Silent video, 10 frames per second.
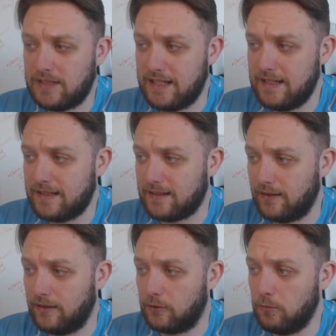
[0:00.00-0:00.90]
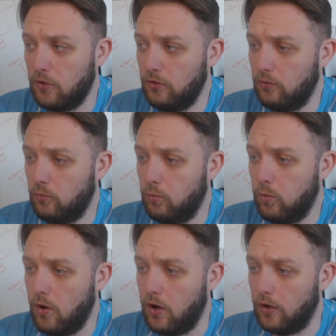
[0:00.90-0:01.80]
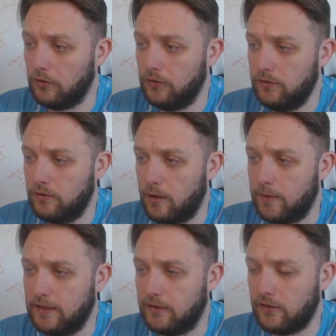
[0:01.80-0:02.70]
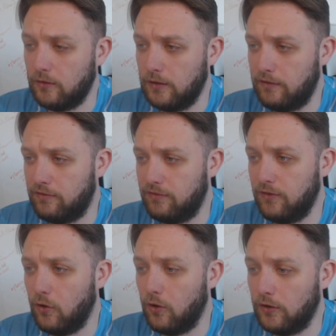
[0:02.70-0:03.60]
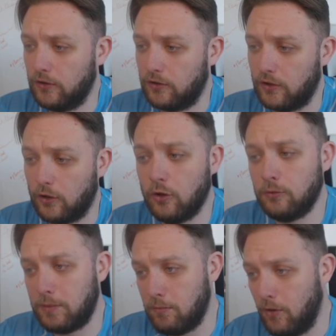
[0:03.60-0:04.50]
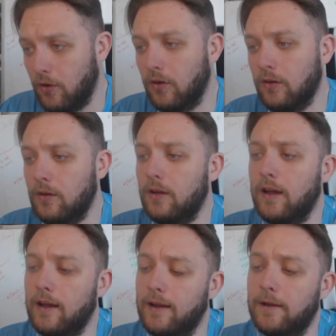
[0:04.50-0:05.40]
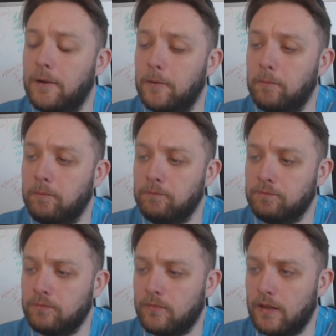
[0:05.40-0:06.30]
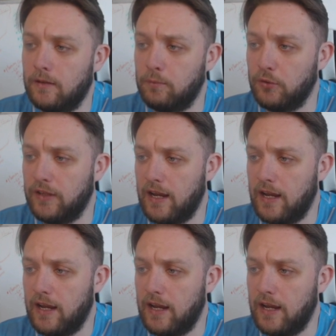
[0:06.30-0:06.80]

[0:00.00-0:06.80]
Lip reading: decent. There's more than one. I mean, there's only 4, and so there could be more. But